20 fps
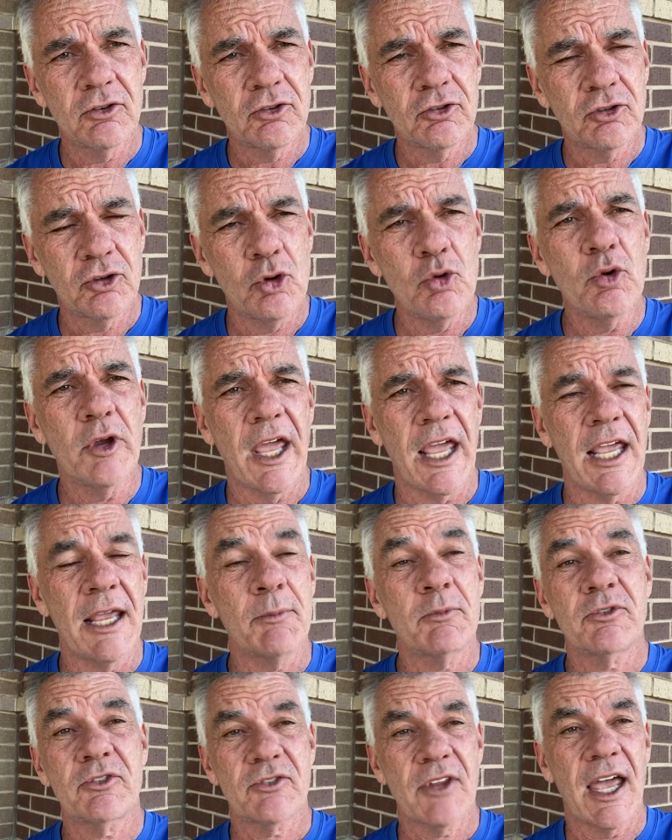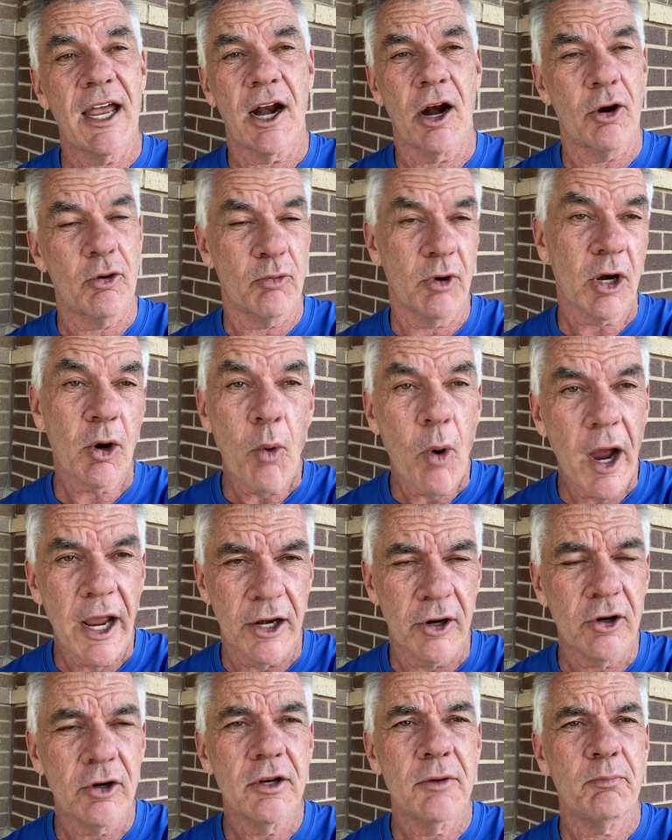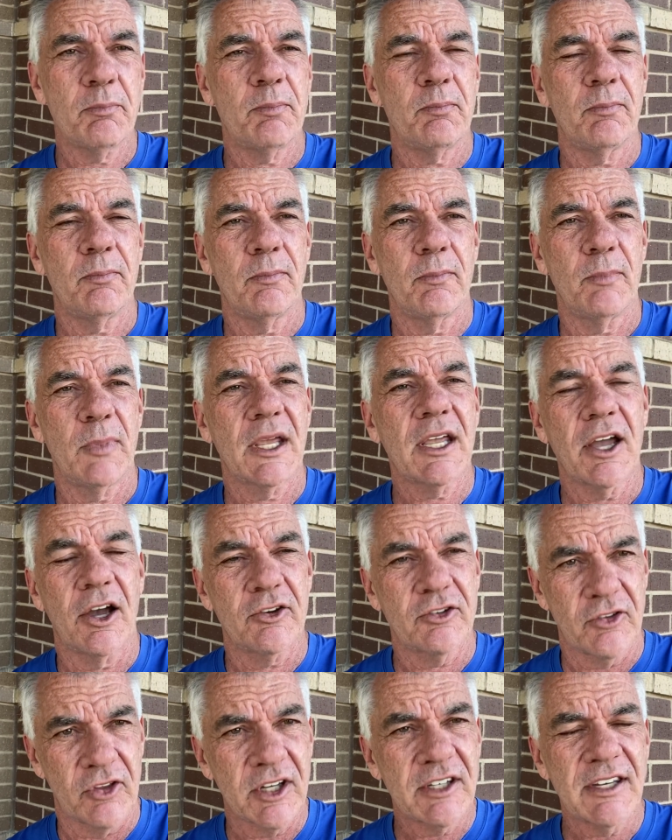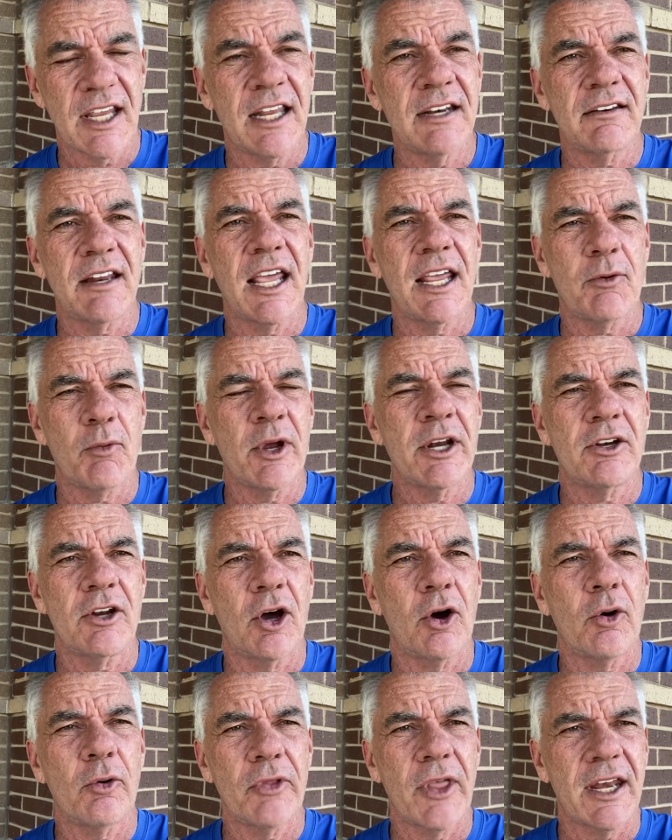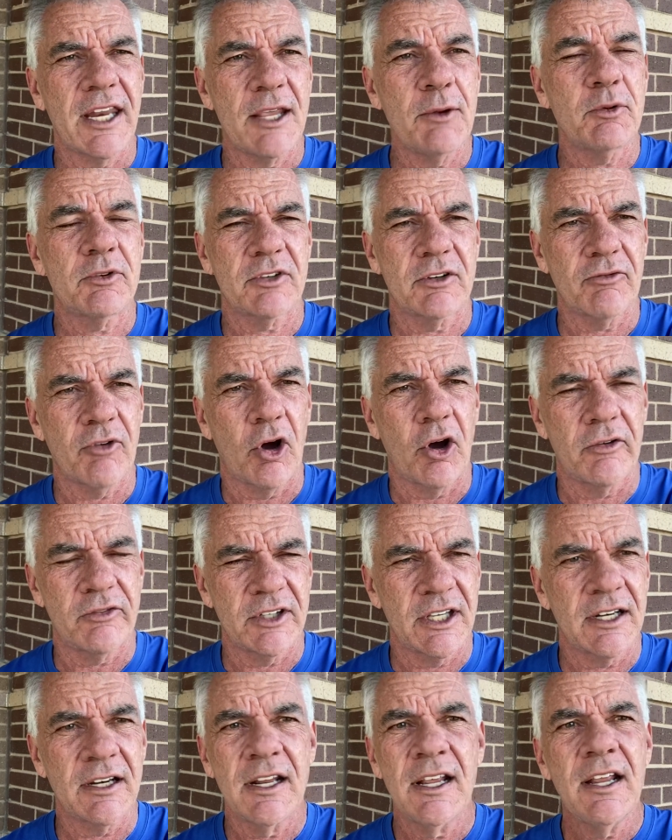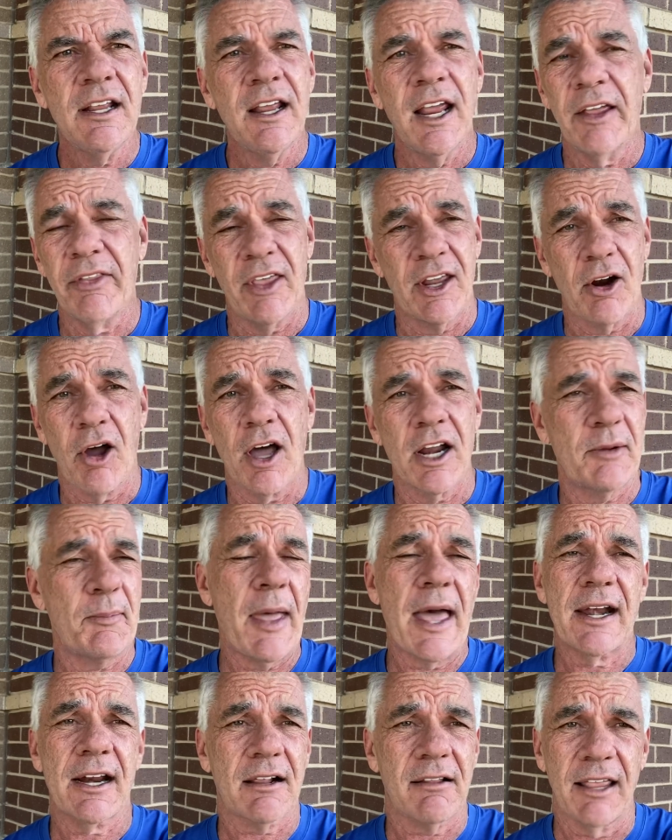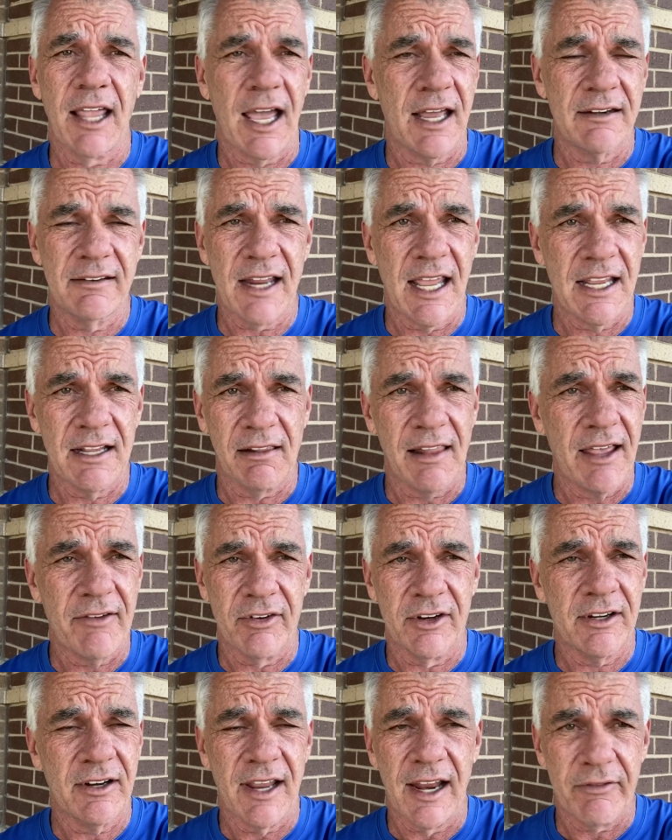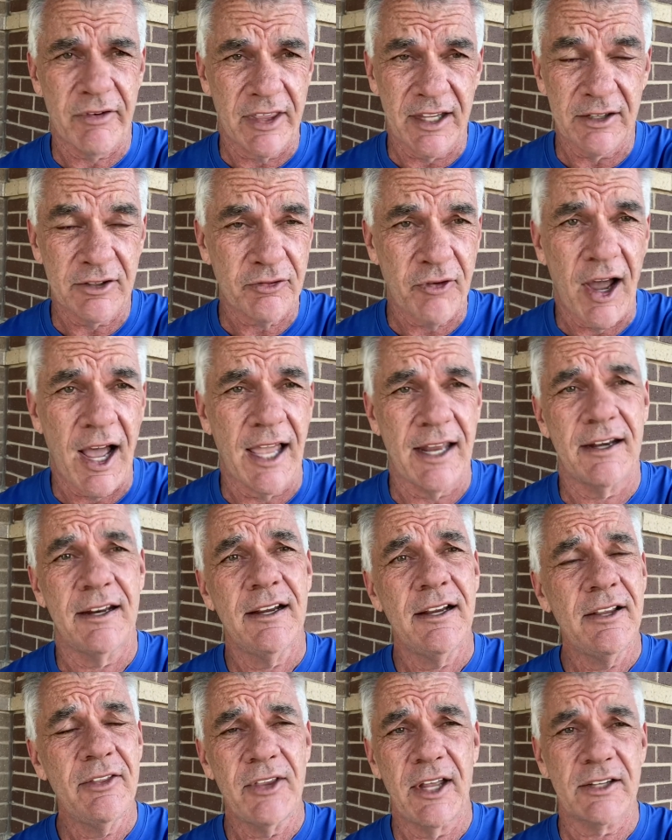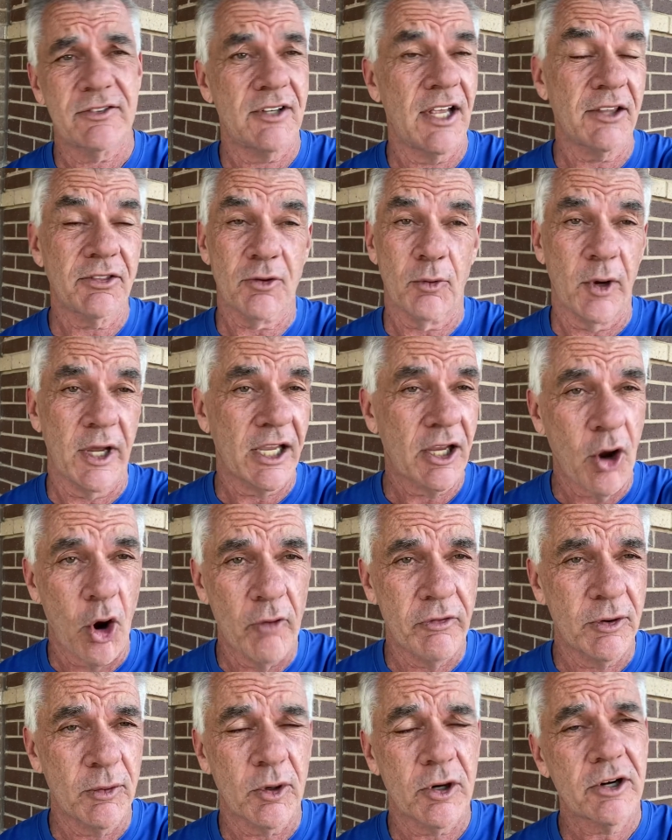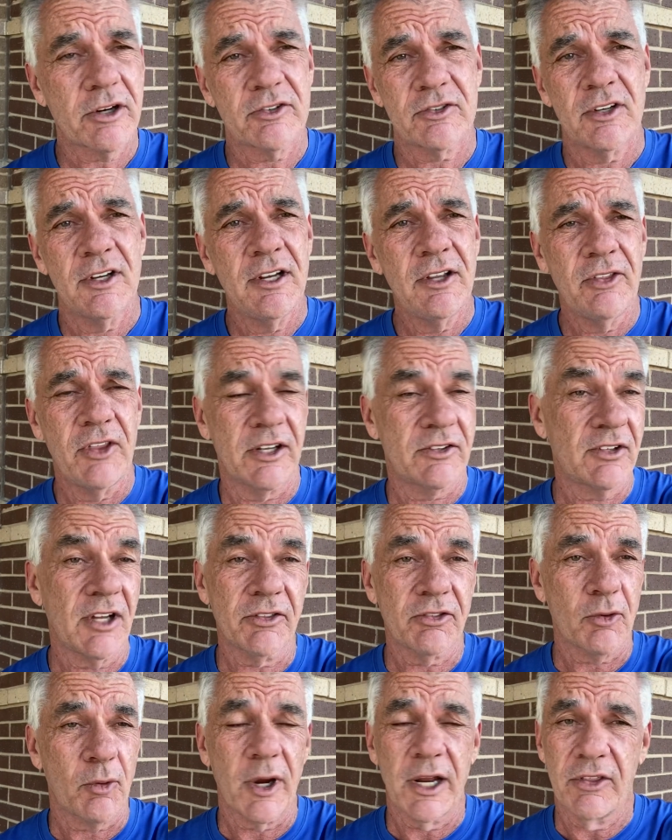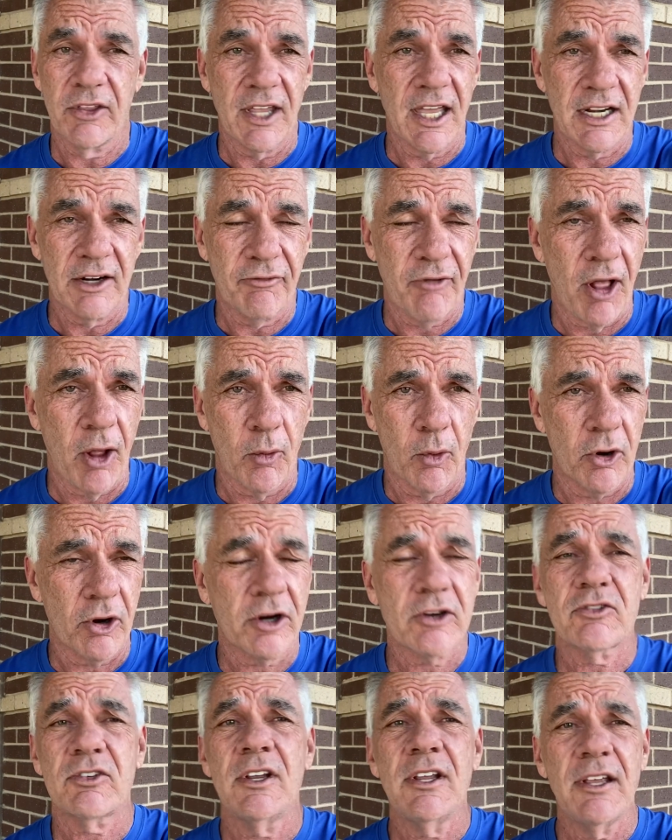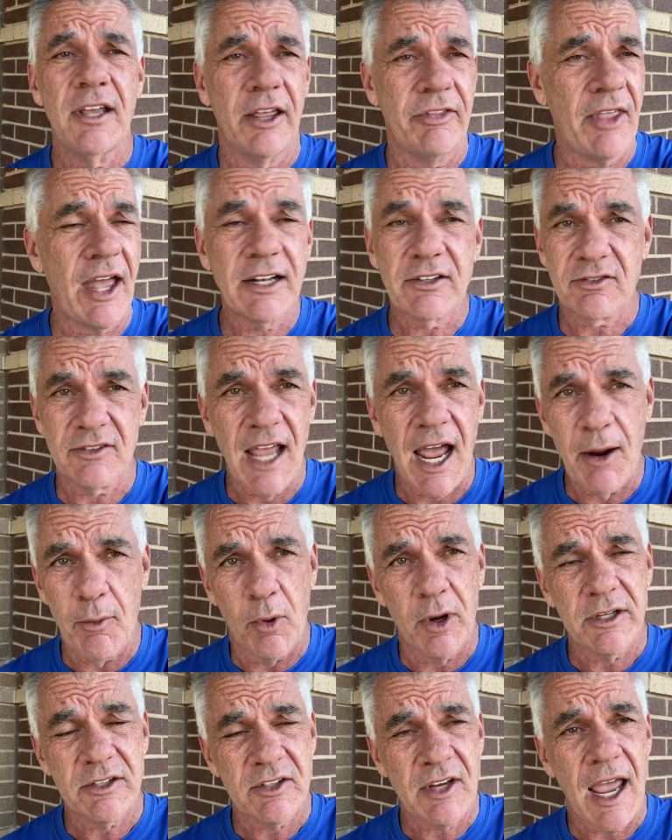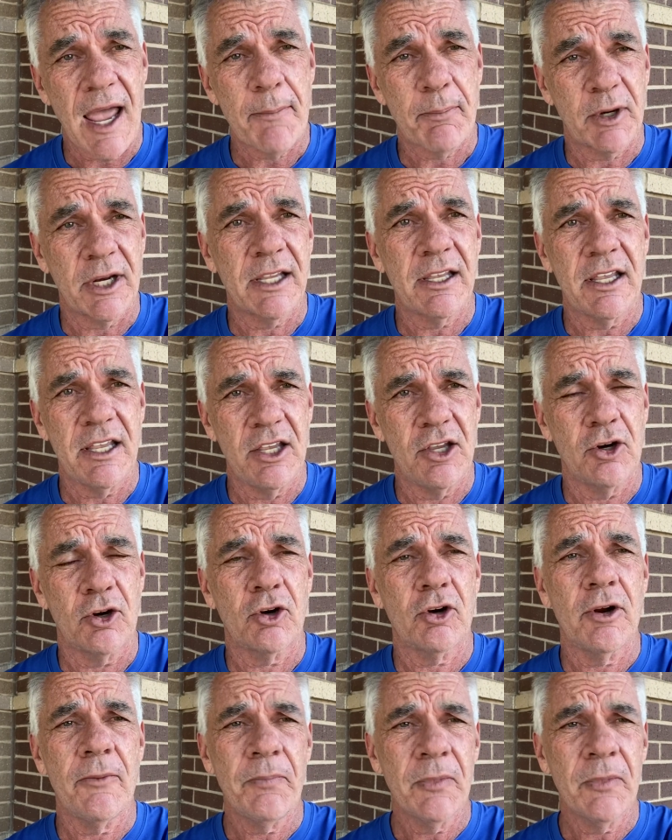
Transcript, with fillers: two games that are required because of the 10 day window that he was involved in, and then automatically on day 11, everything's fine. That's not the way COVID works. That's not the way the NFL works. And that's not what's happening here